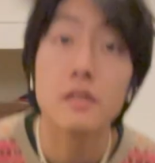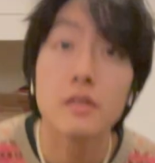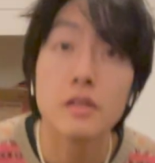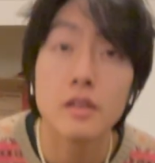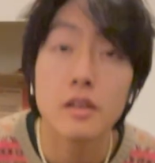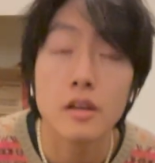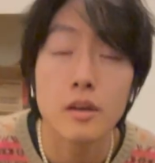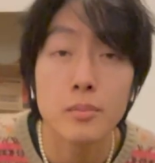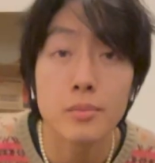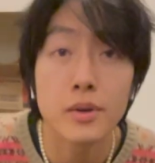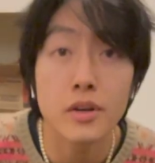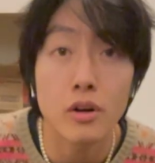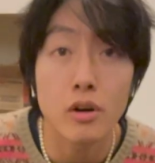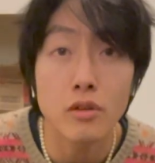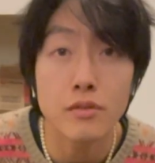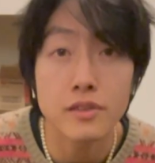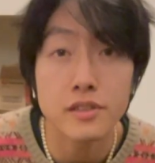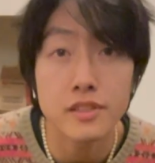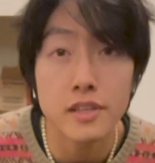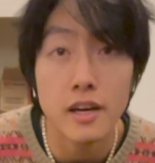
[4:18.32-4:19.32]
A bit
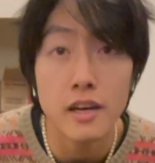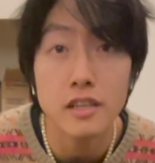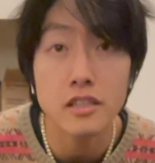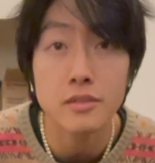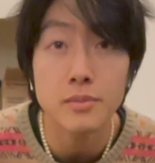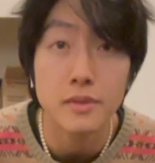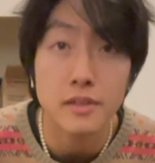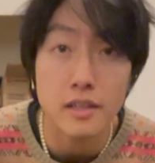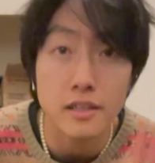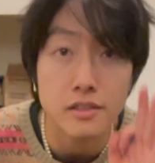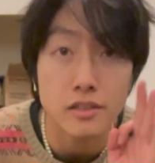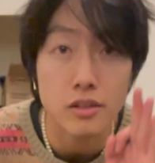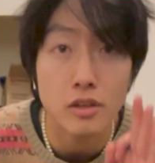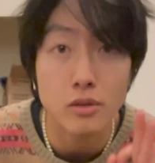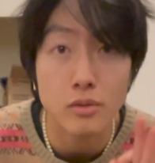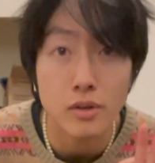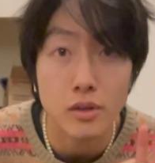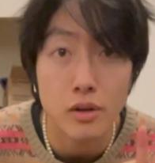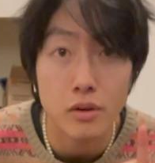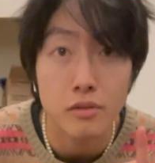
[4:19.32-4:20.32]
oversized, but that's the
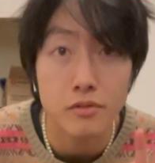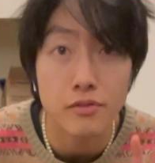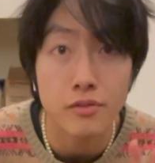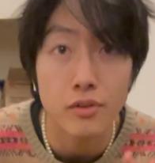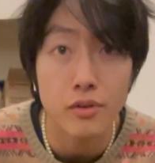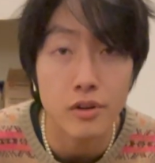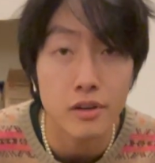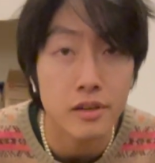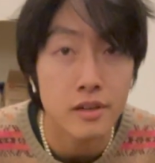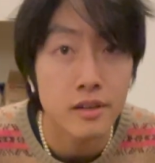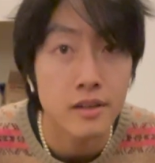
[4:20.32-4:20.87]
look we're going for.